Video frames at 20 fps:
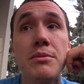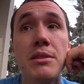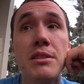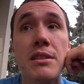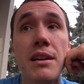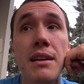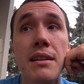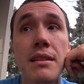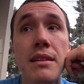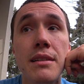which
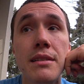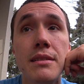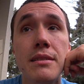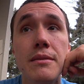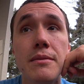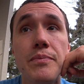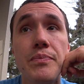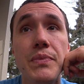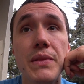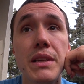I think
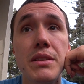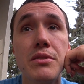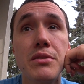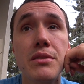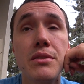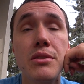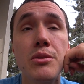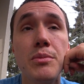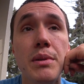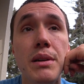is
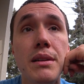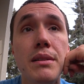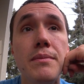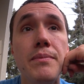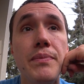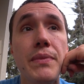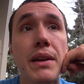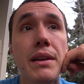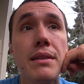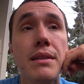stupid.
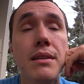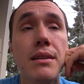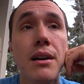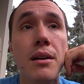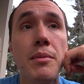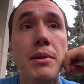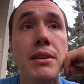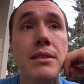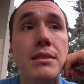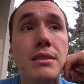I think
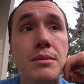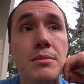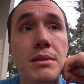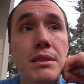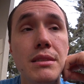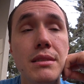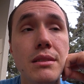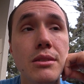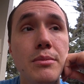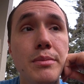communism is
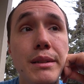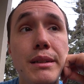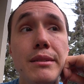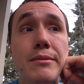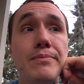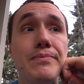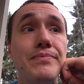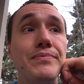stupid.